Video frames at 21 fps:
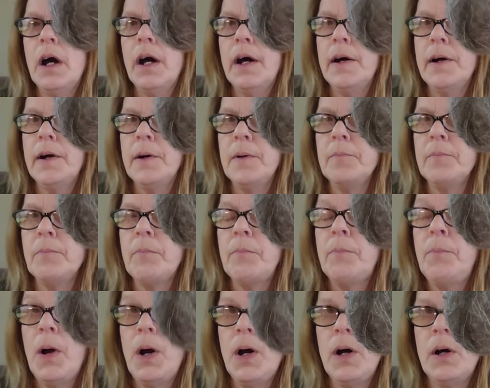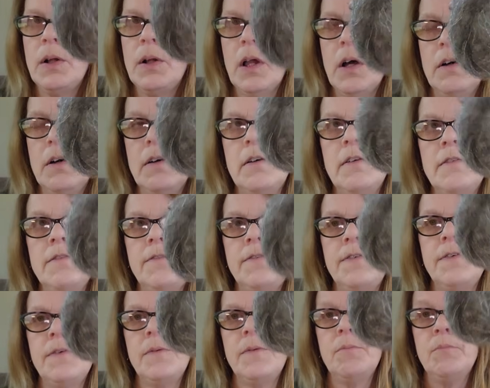ball of
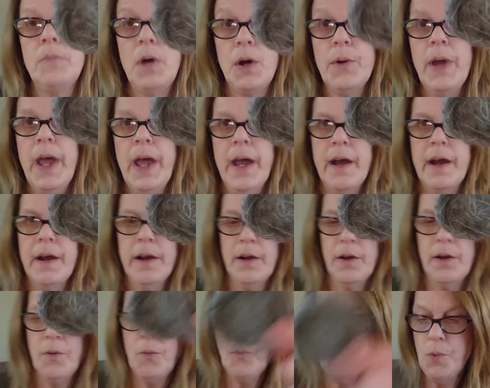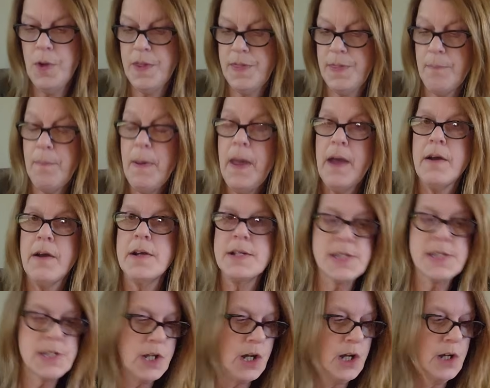mohair with a pair of
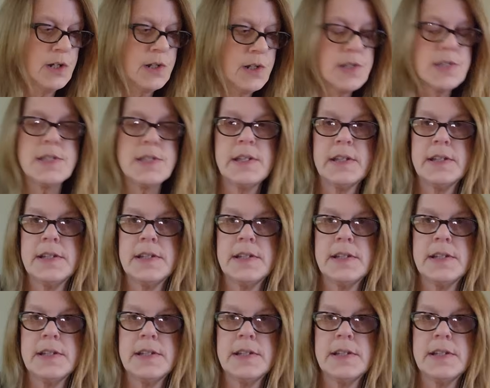socks.